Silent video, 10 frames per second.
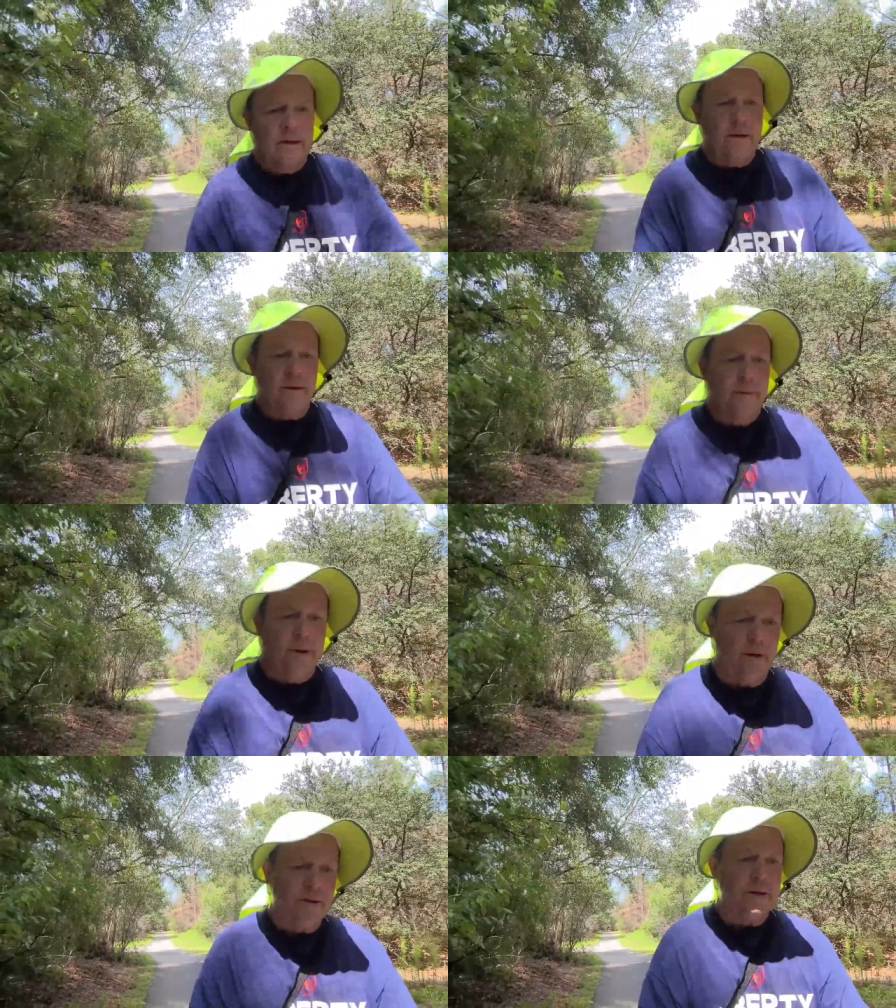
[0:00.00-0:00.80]
in the
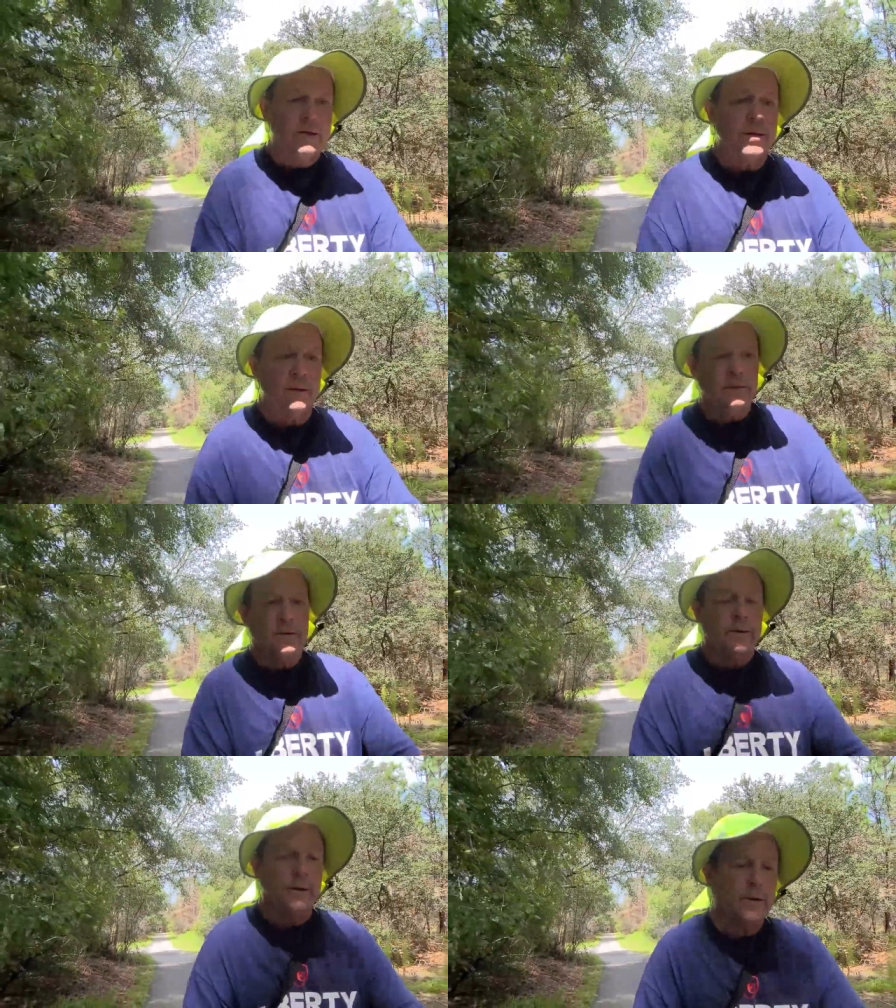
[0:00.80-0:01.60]
Middle East, you know,
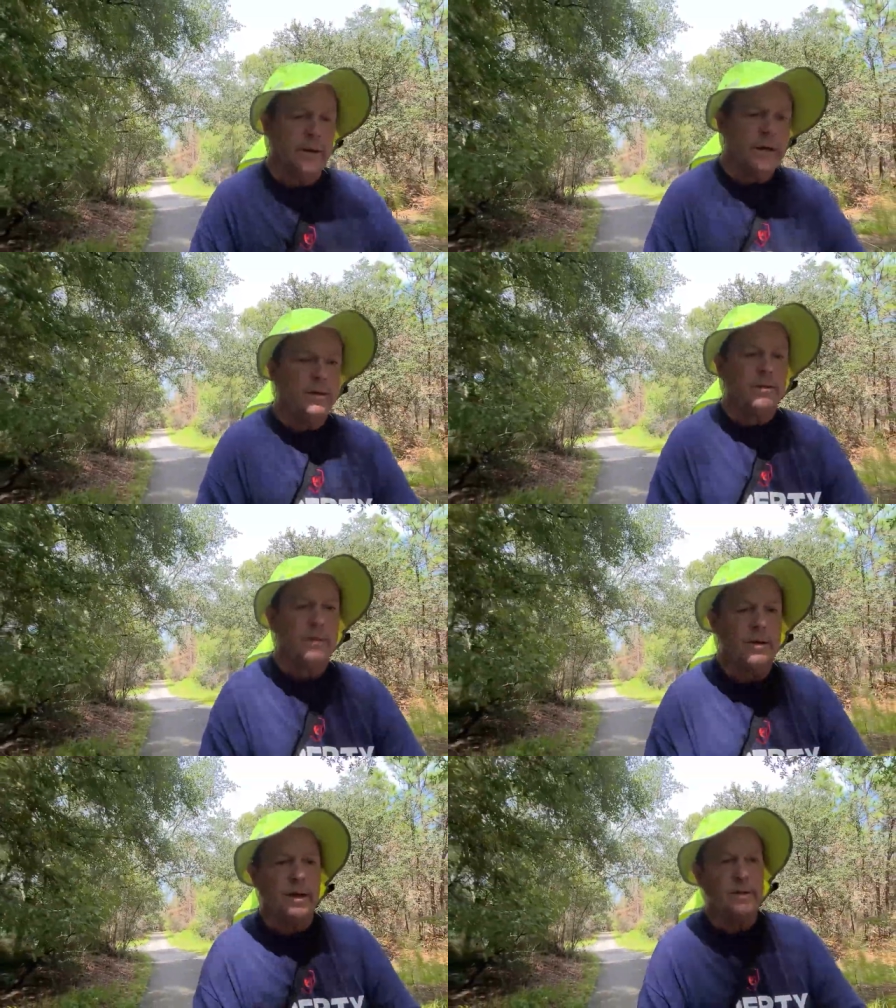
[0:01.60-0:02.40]
during the uh,
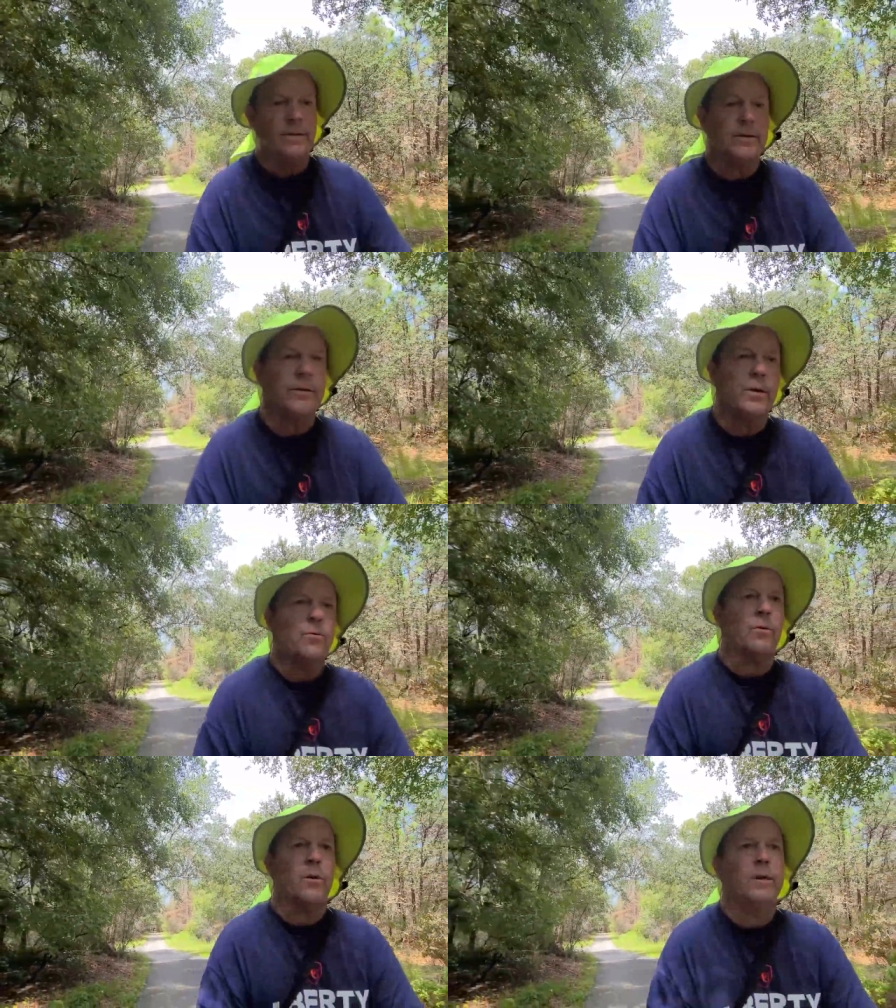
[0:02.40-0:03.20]
2003
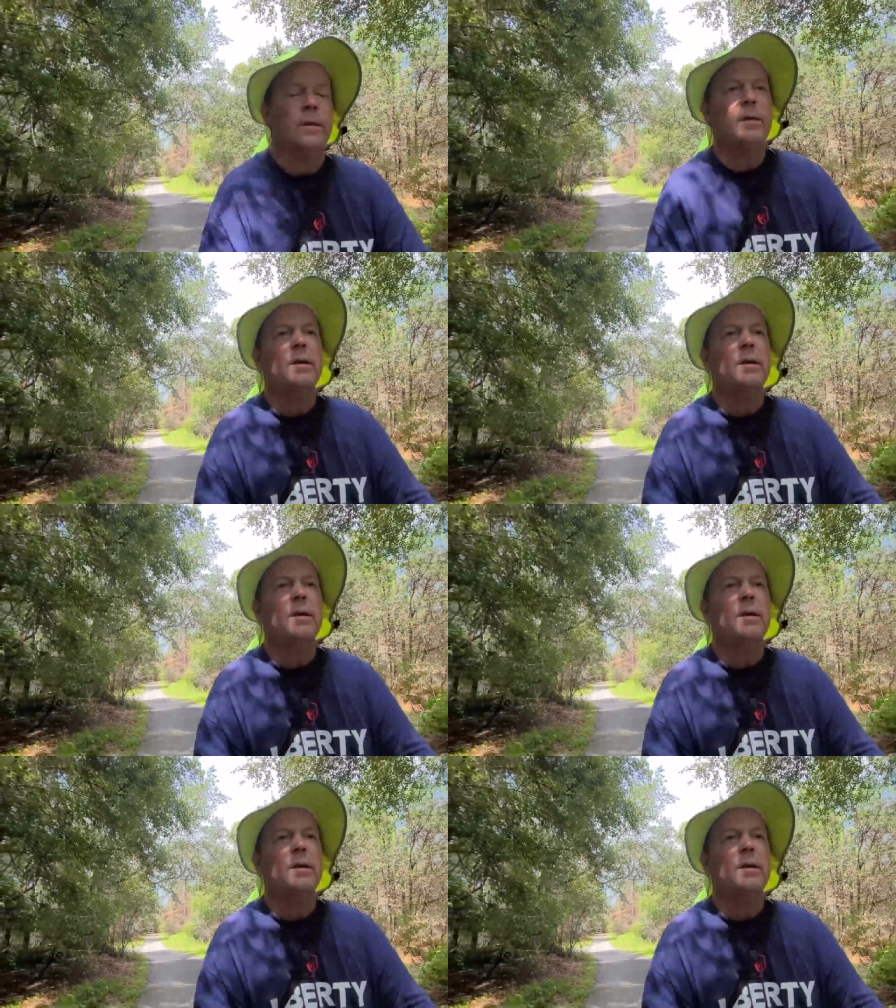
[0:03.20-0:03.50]
war.